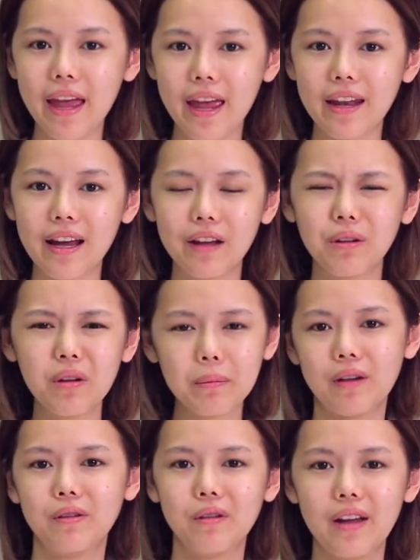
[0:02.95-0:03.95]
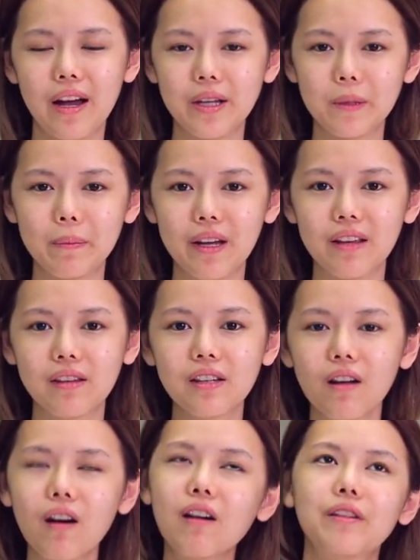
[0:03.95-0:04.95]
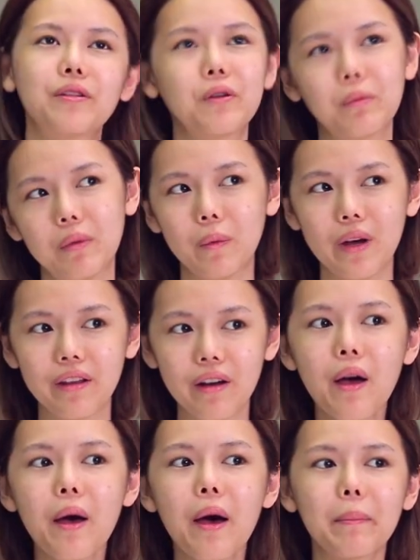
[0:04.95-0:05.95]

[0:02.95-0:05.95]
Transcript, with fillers: and I don't know about you guys but in this hot and humid weather